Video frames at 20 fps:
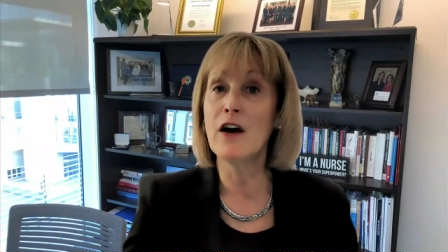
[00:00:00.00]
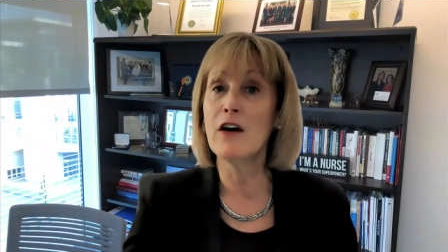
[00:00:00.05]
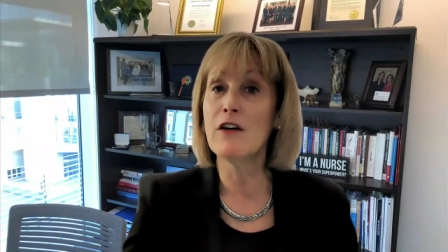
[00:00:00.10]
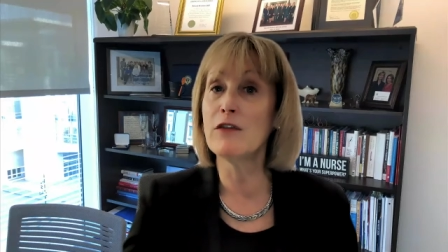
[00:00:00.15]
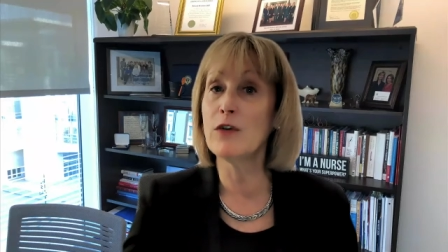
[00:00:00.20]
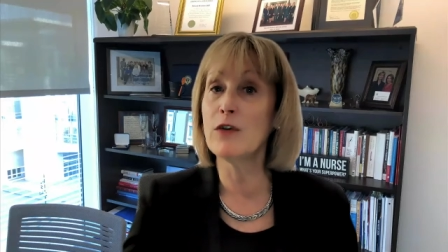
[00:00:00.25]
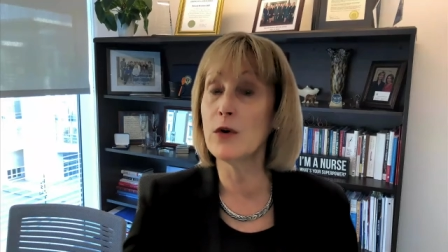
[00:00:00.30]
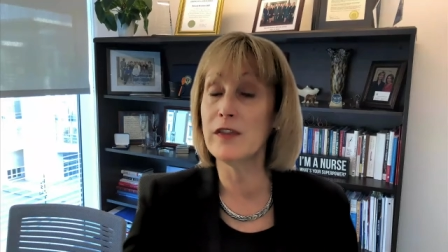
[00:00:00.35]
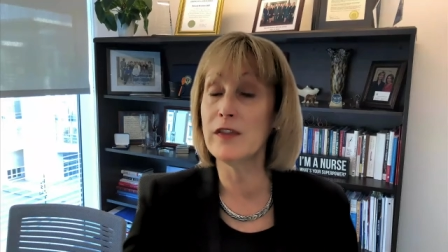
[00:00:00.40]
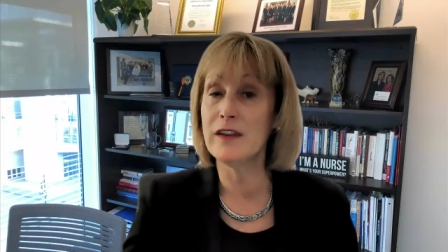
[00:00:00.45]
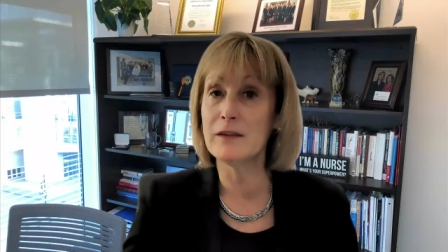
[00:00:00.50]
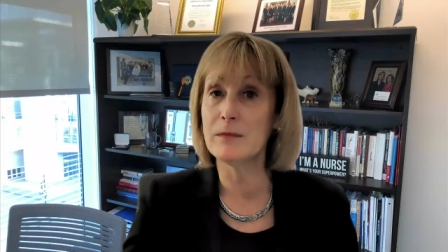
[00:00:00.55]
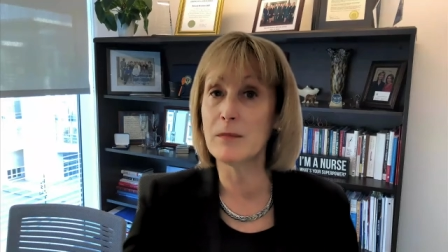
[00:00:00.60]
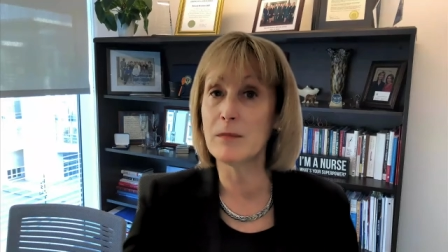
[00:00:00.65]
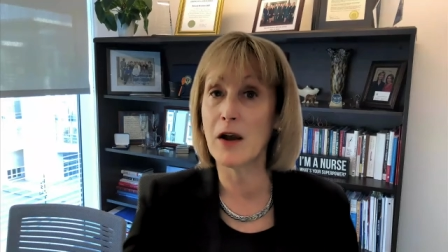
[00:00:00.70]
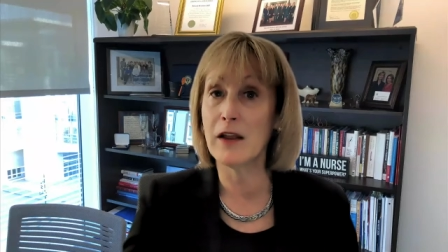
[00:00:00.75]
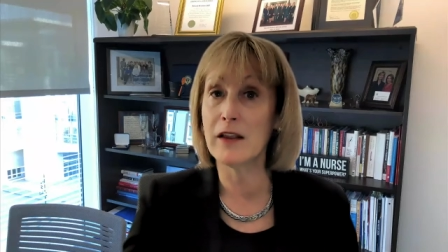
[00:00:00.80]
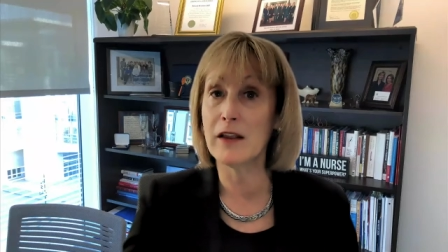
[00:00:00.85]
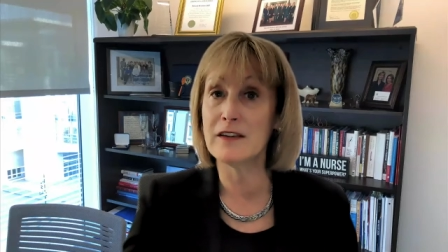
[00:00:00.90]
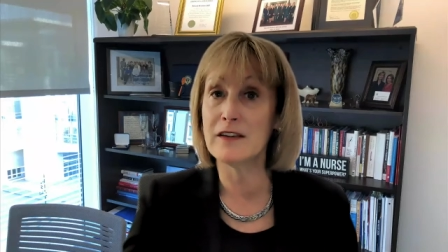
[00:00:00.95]
for these
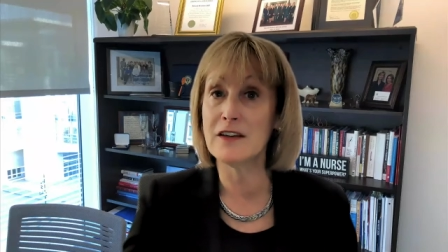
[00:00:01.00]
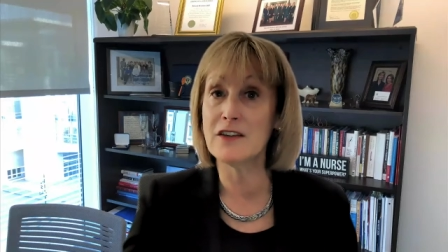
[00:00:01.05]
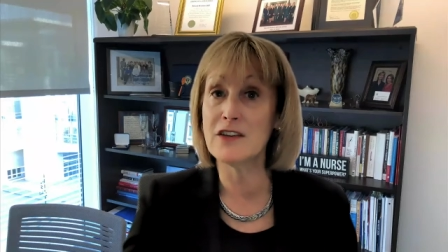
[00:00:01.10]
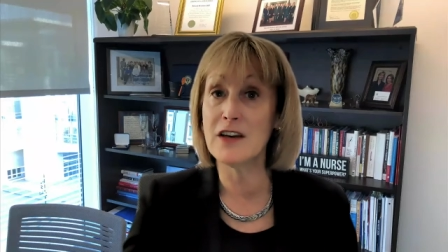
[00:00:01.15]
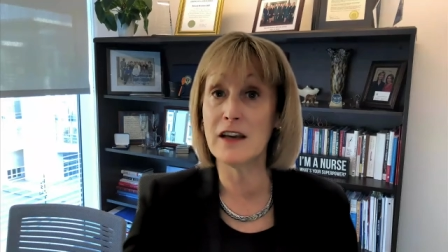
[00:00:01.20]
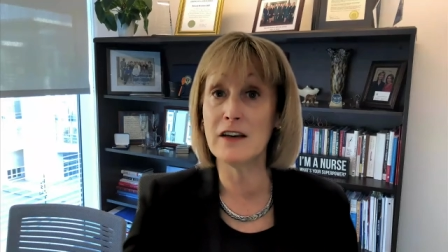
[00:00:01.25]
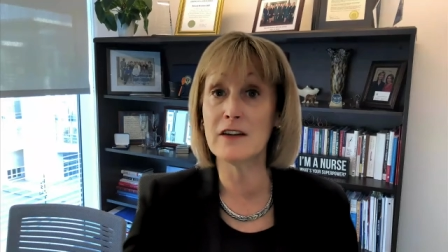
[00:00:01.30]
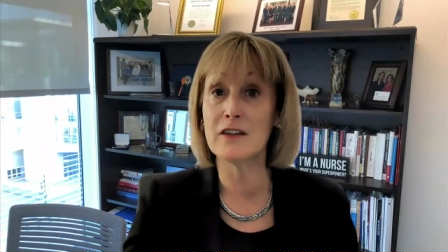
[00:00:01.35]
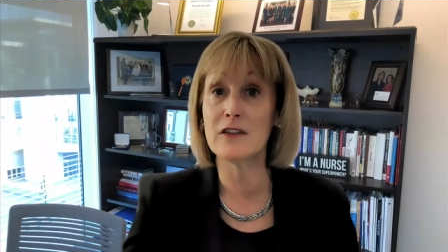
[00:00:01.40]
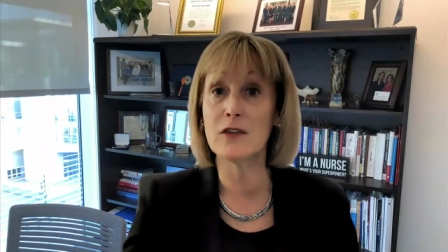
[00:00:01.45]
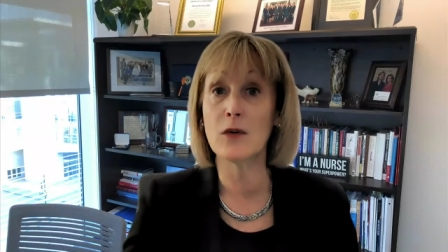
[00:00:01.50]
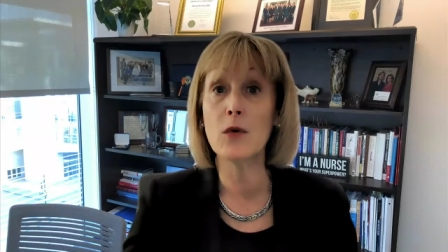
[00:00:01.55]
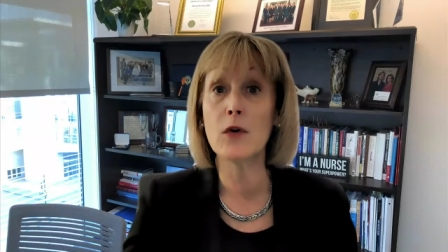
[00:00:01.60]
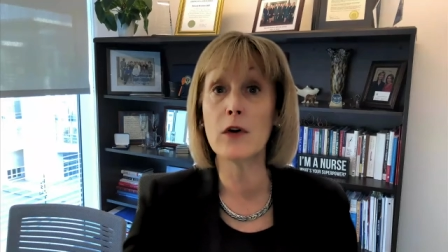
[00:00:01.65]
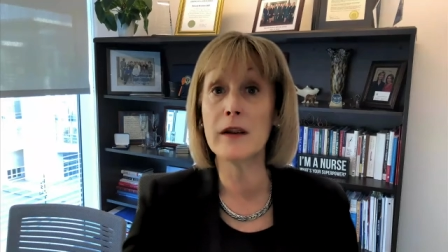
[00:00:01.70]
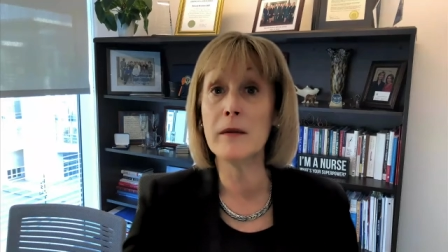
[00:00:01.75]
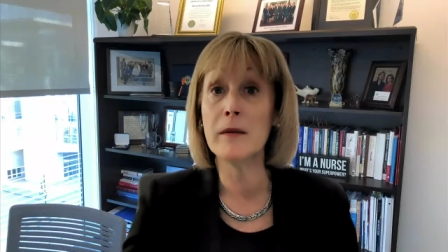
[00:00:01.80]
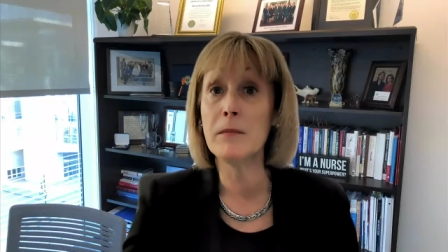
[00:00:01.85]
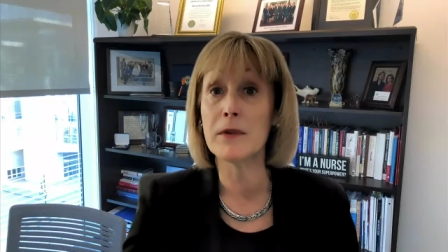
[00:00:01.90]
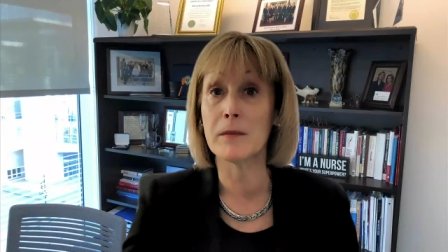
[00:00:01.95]
policy changes or
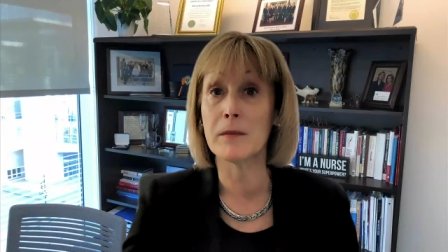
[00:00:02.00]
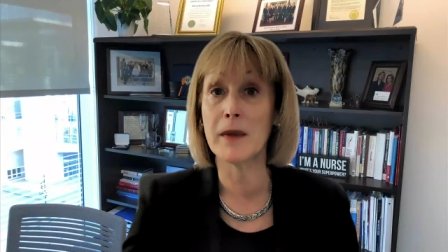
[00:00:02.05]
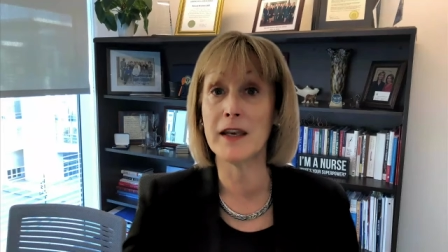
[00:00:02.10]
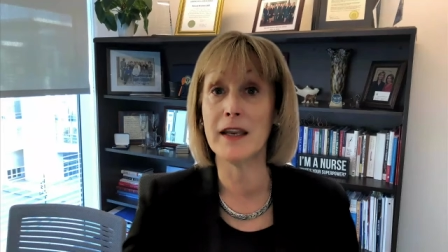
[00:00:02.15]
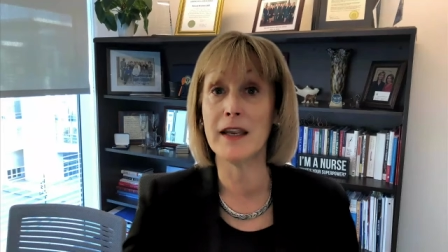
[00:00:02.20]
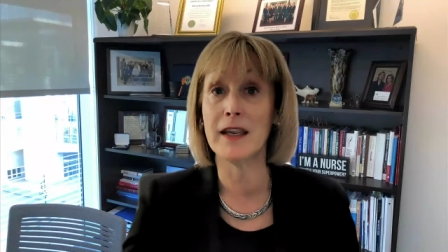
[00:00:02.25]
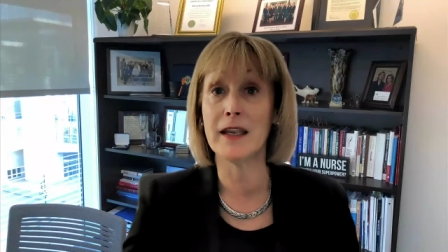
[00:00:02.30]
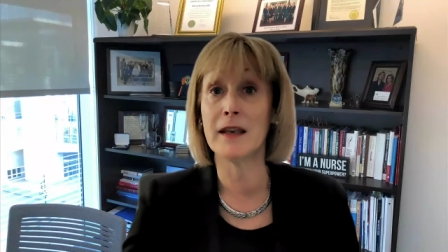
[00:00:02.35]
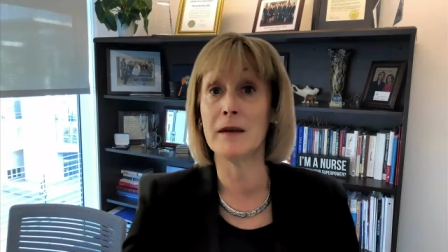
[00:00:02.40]
implementing